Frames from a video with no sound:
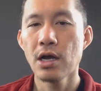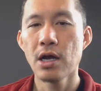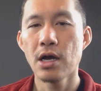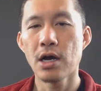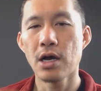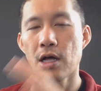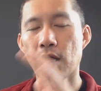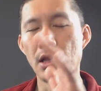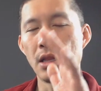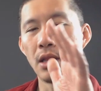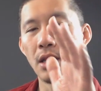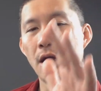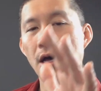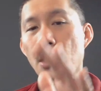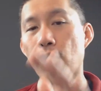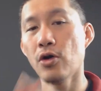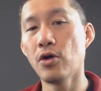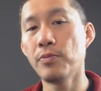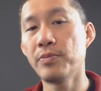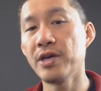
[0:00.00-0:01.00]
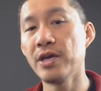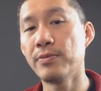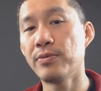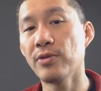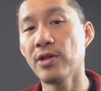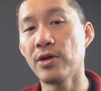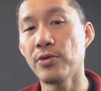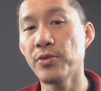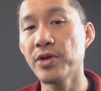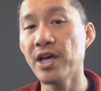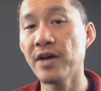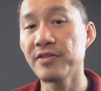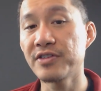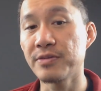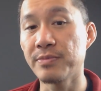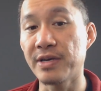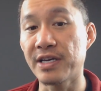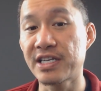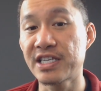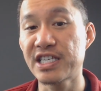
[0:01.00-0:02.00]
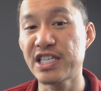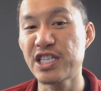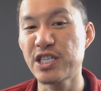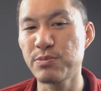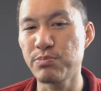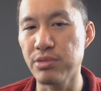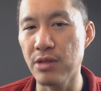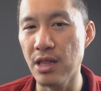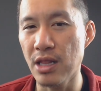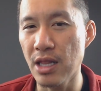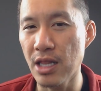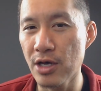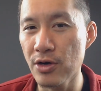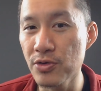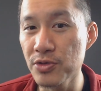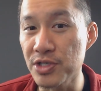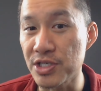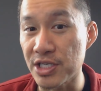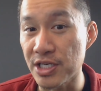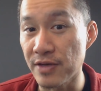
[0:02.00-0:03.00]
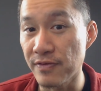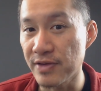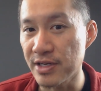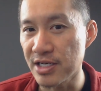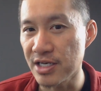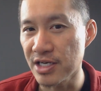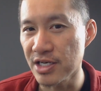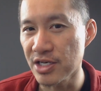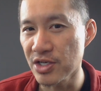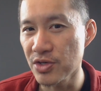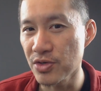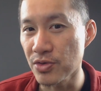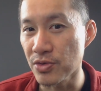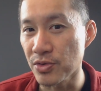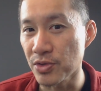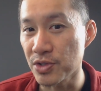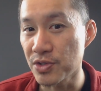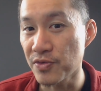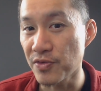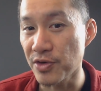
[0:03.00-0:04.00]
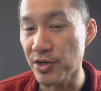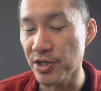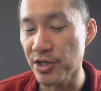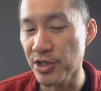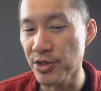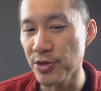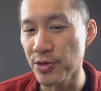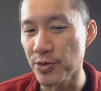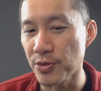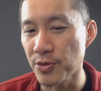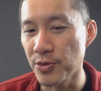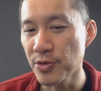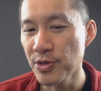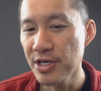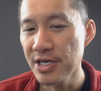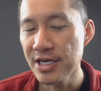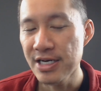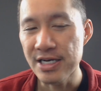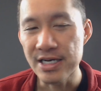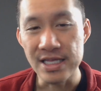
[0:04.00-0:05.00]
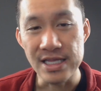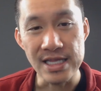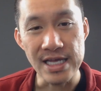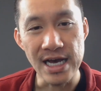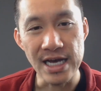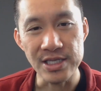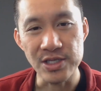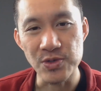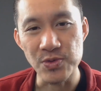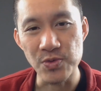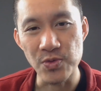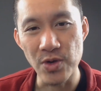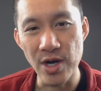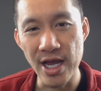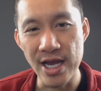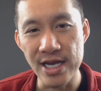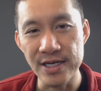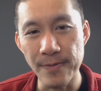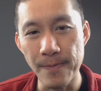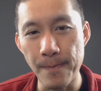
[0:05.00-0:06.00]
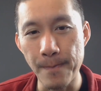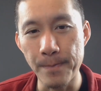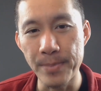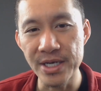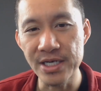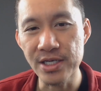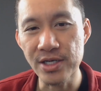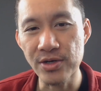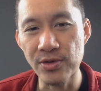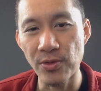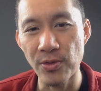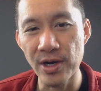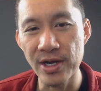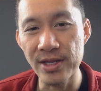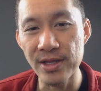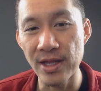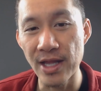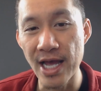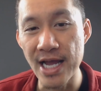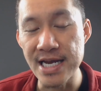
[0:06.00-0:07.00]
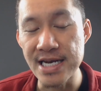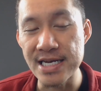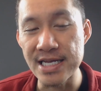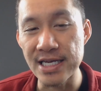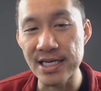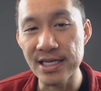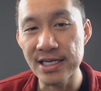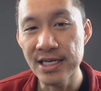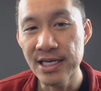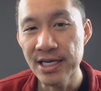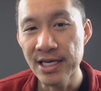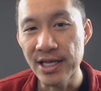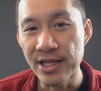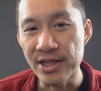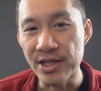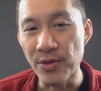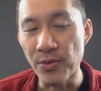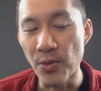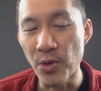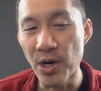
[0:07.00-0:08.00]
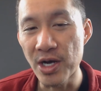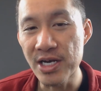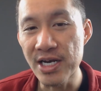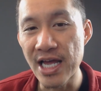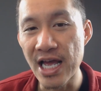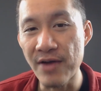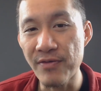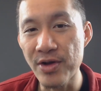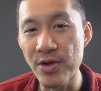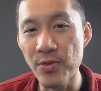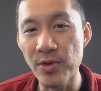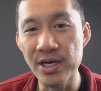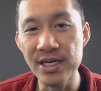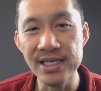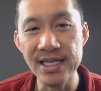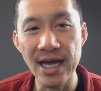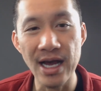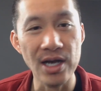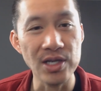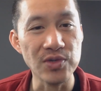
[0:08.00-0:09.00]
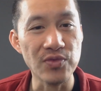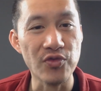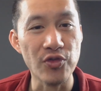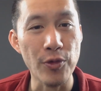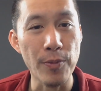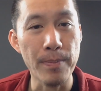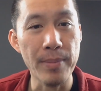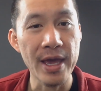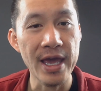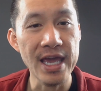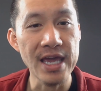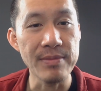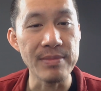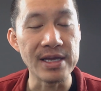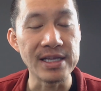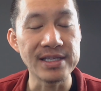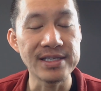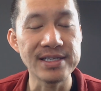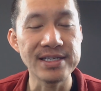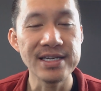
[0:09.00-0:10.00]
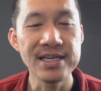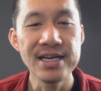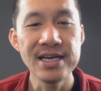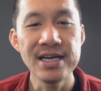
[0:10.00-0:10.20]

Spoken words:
Hello, people, and we have some explosive news for you. That's right, Bitcoin Lightning, the one everyone touts for payments,